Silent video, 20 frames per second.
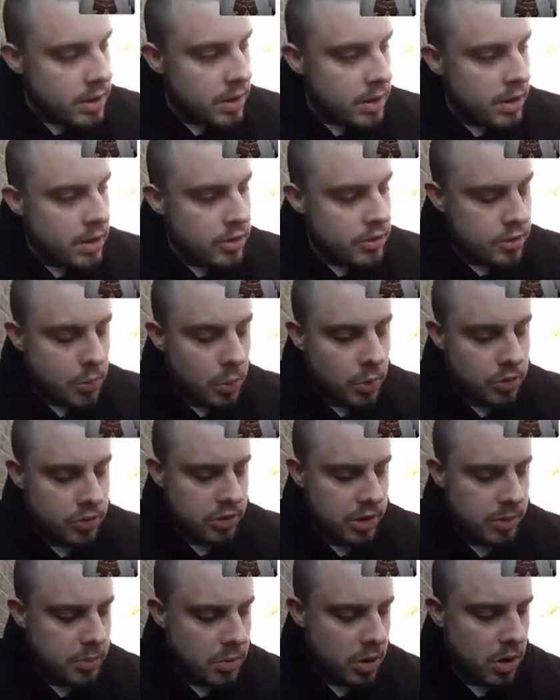she
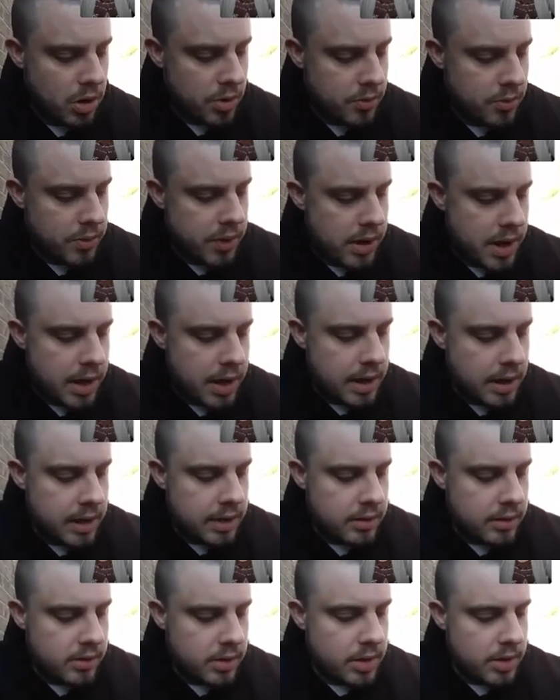watched him live and that,
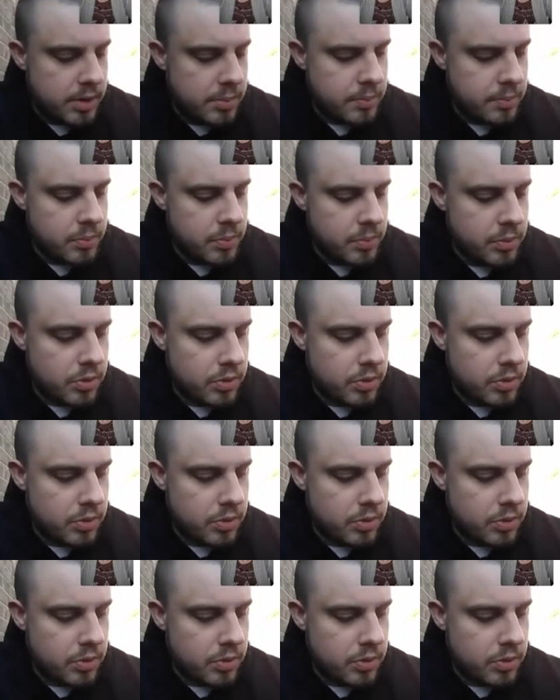and